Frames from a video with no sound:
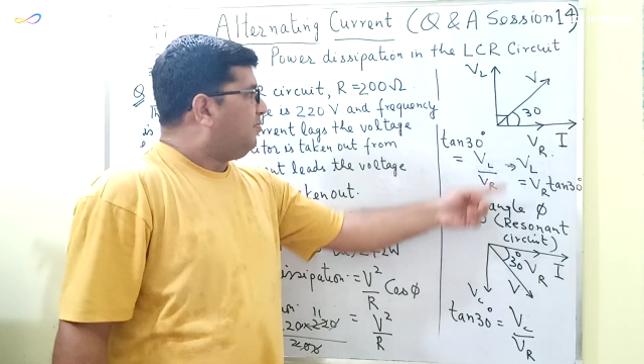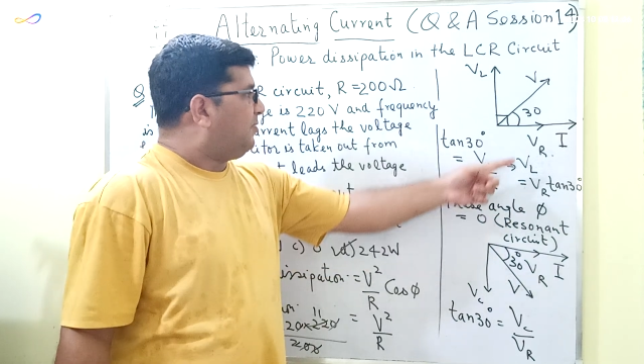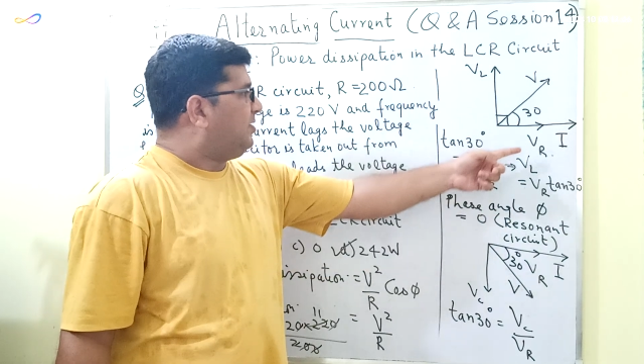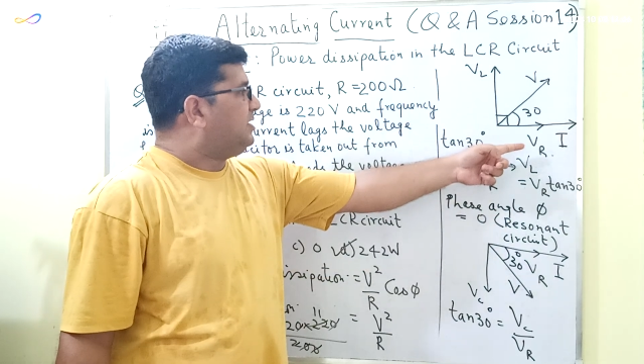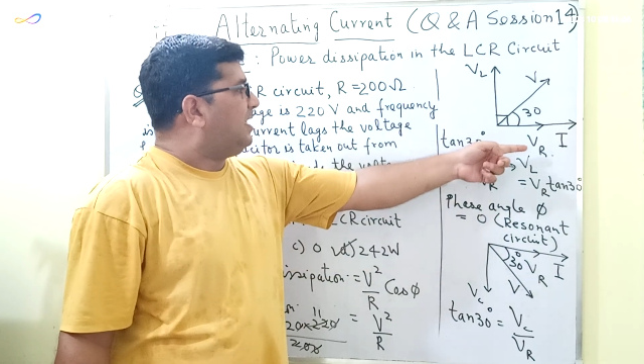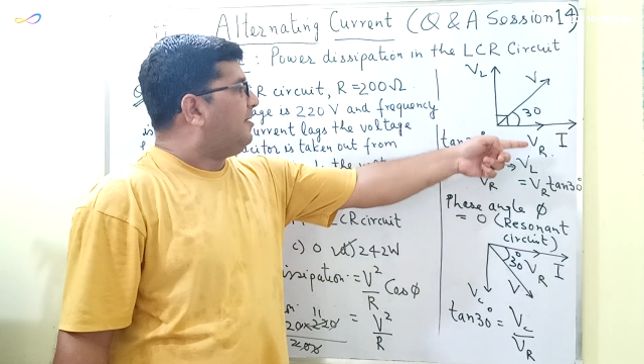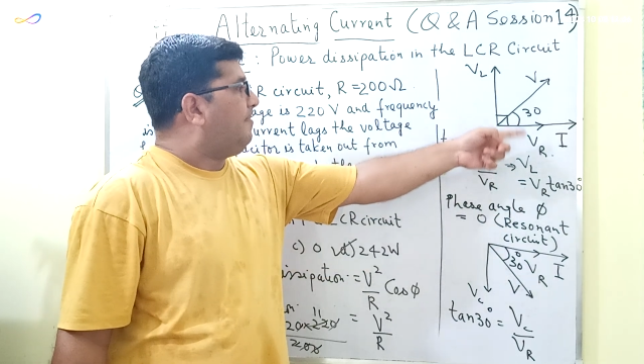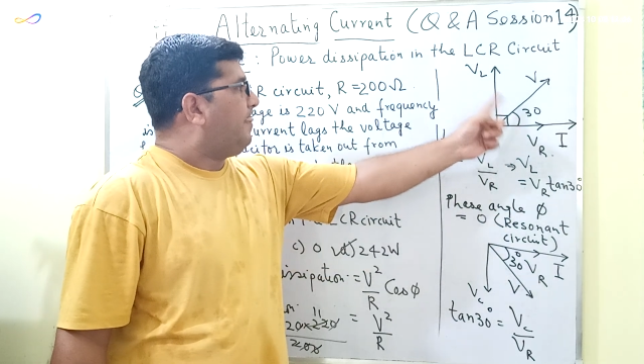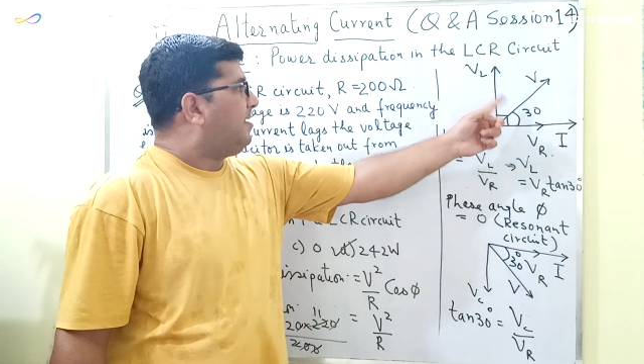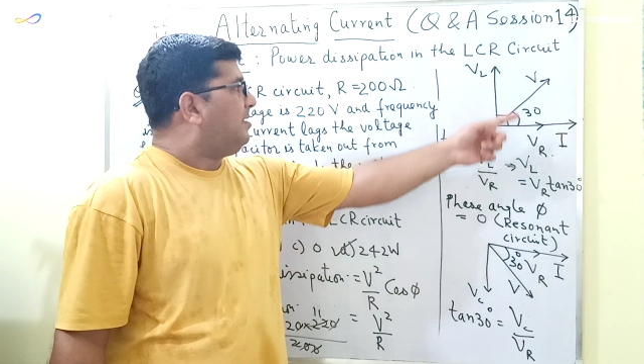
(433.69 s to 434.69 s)
between
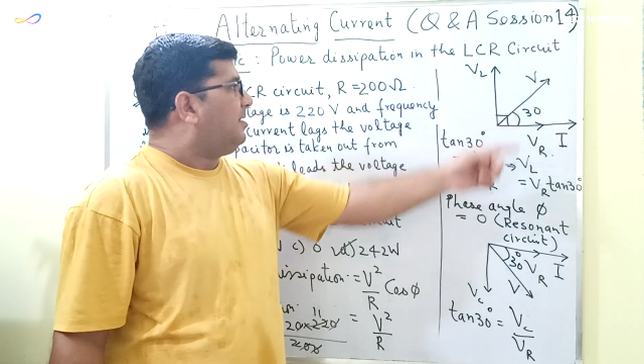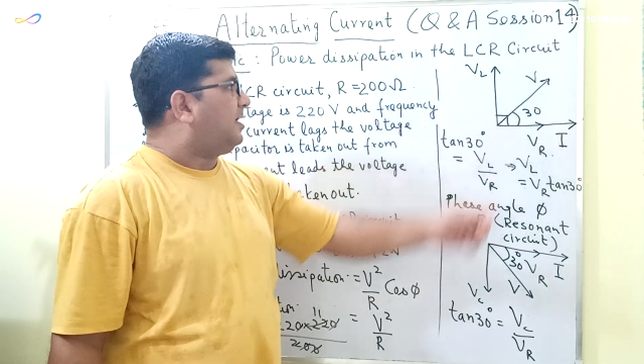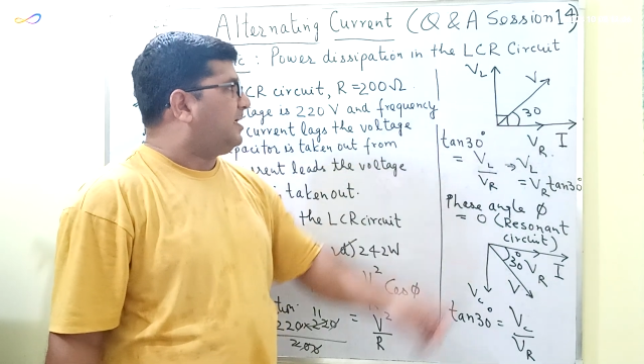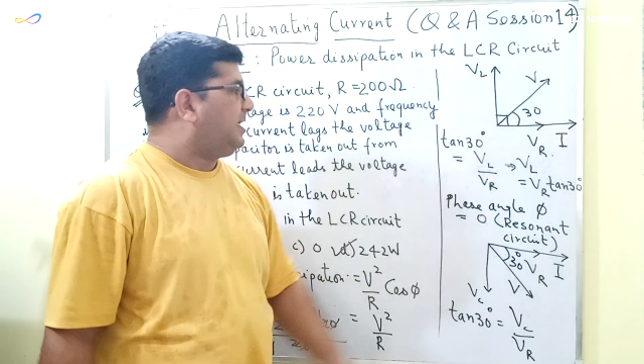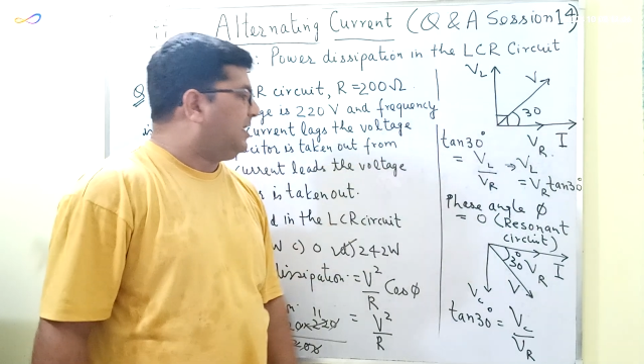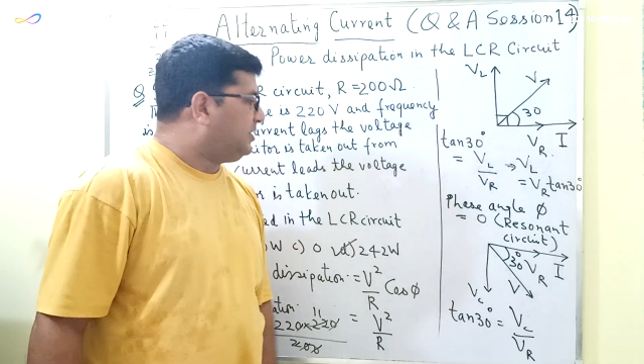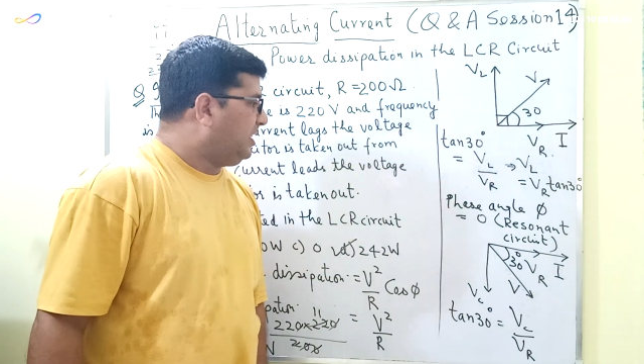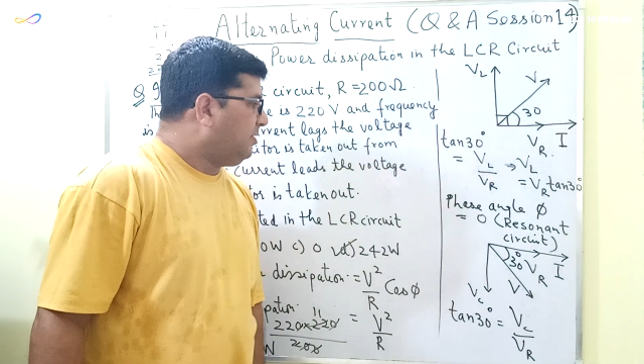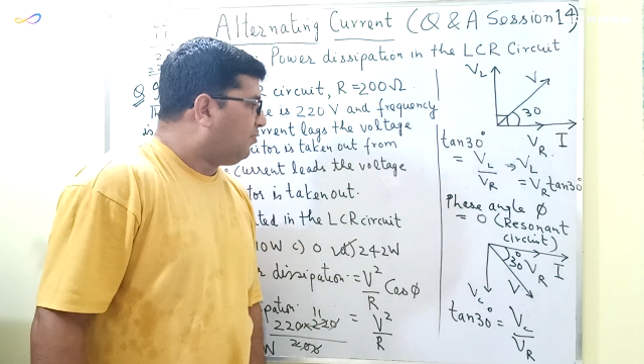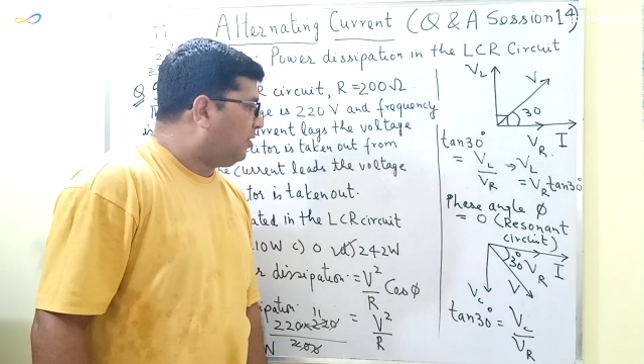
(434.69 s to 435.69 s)
the current and
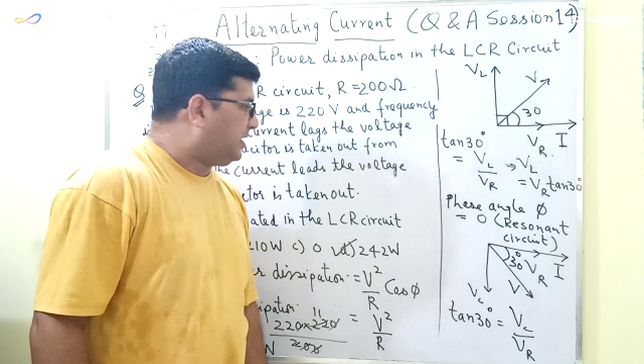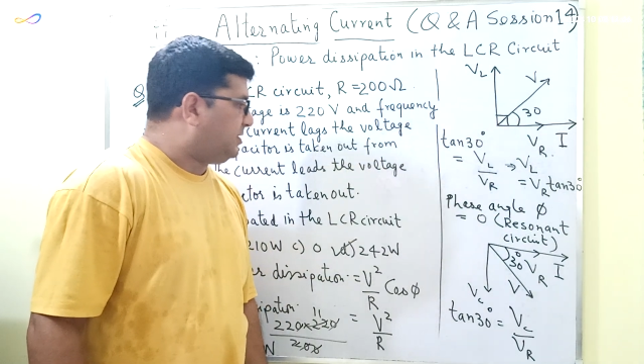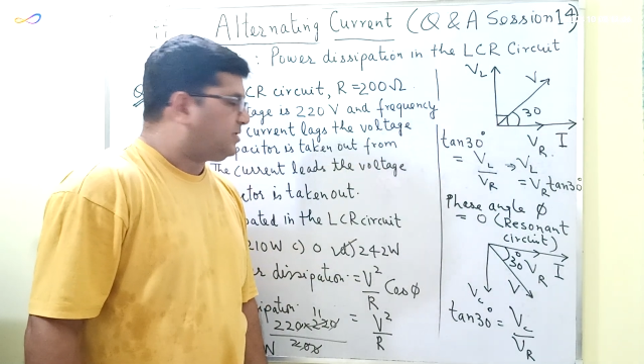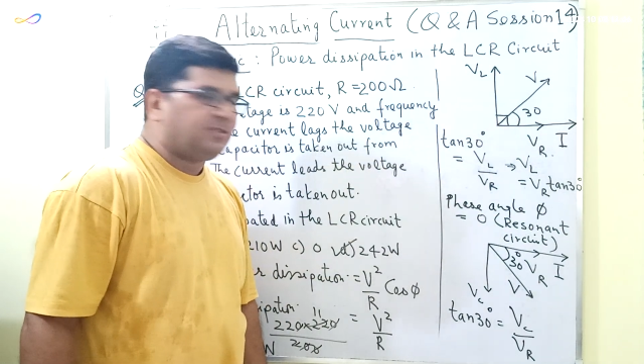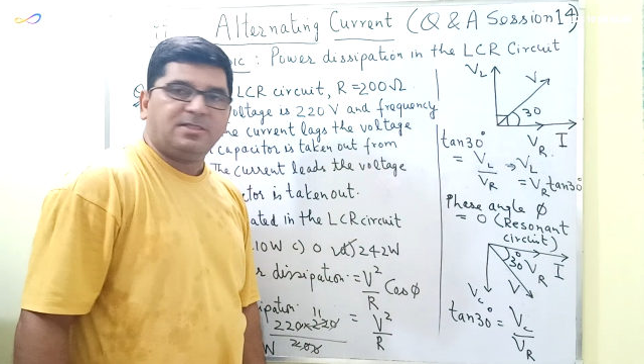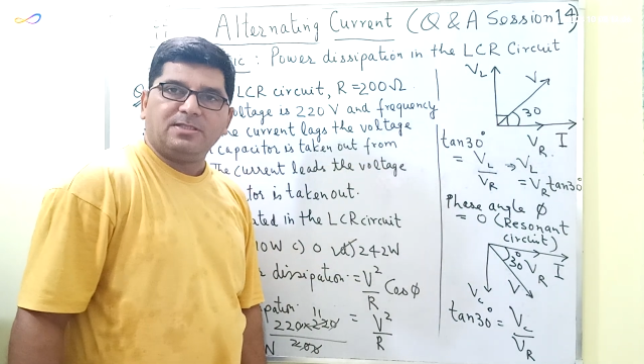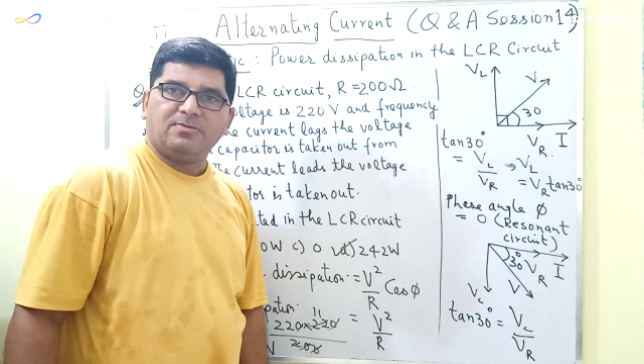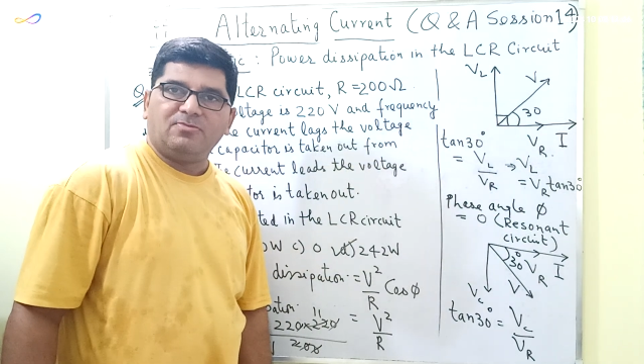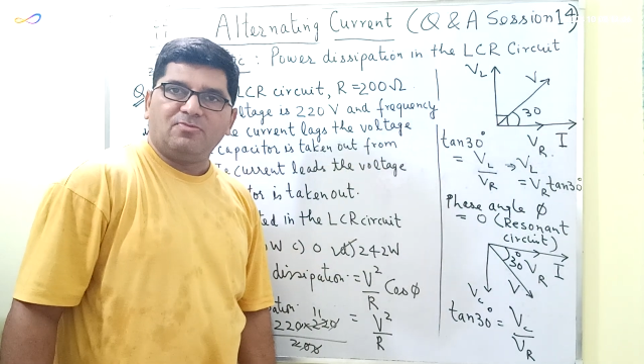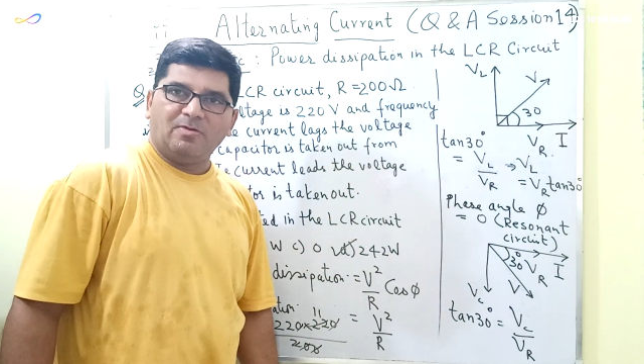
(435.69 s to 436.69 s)
the voltage
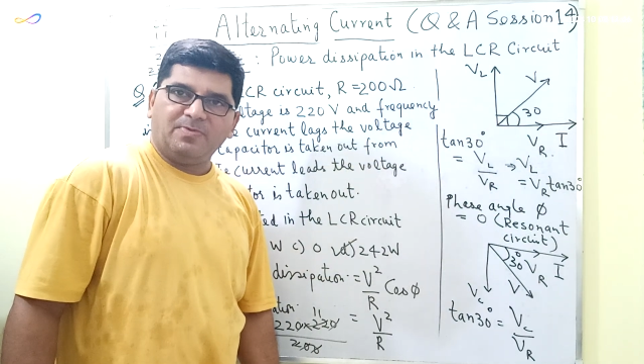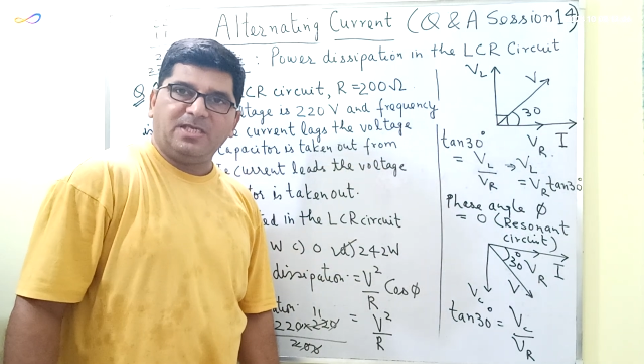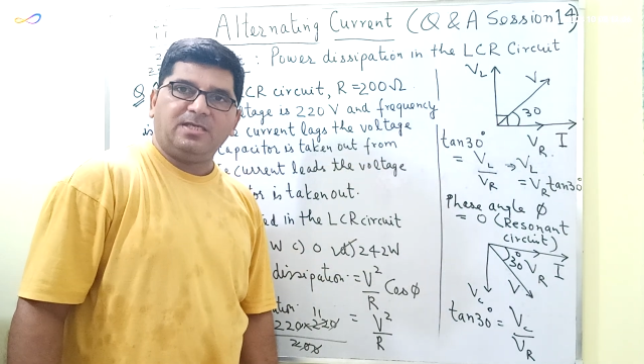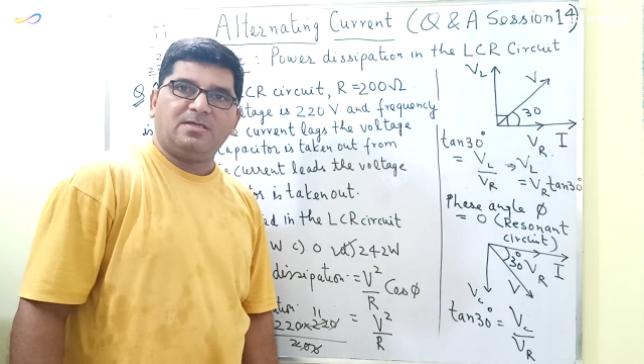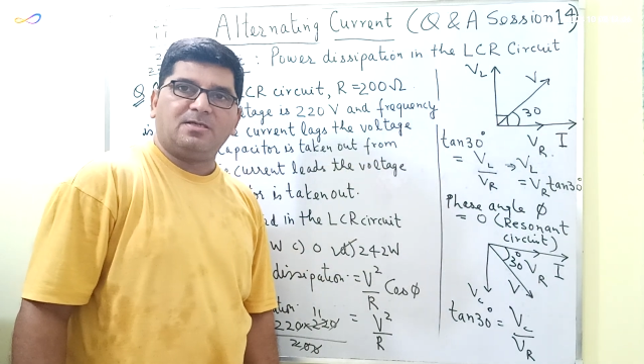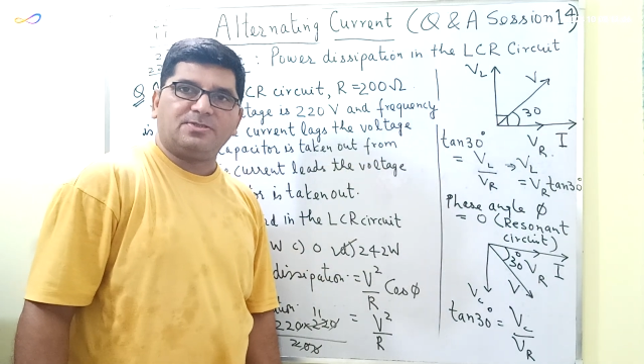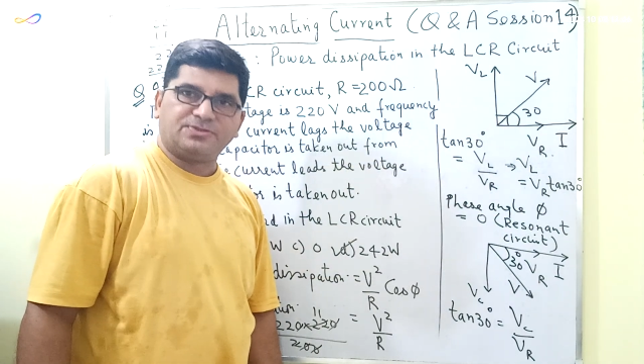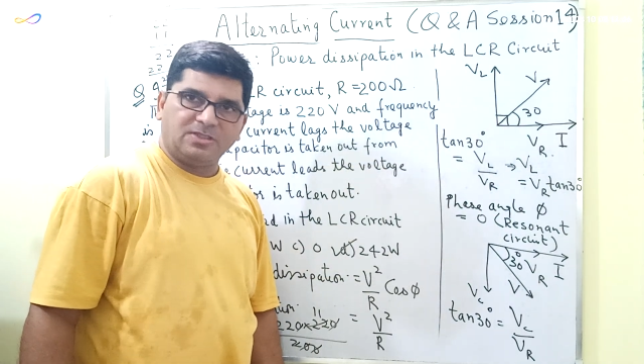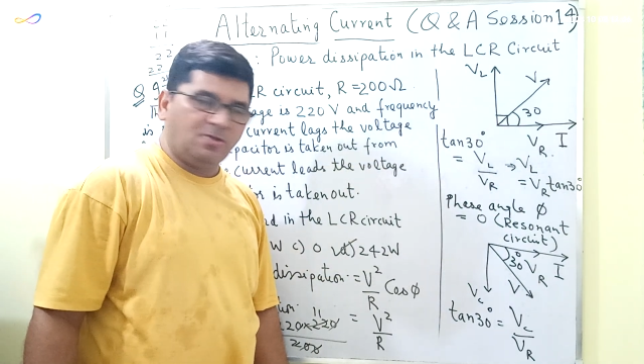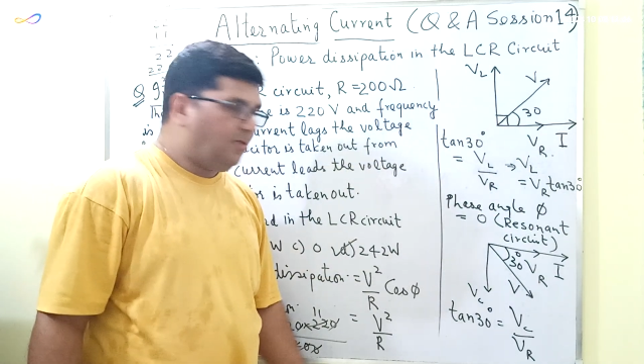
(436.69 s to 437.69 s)
will be uh,
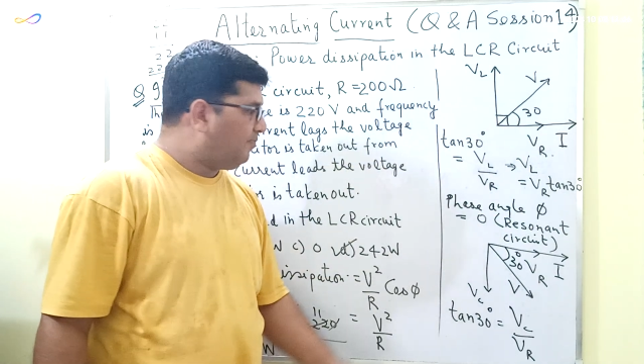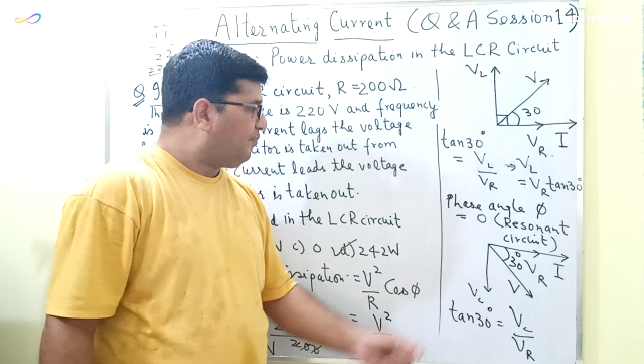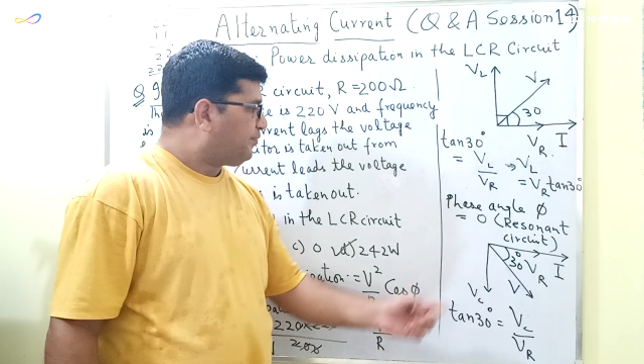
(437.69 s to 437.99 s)
zero.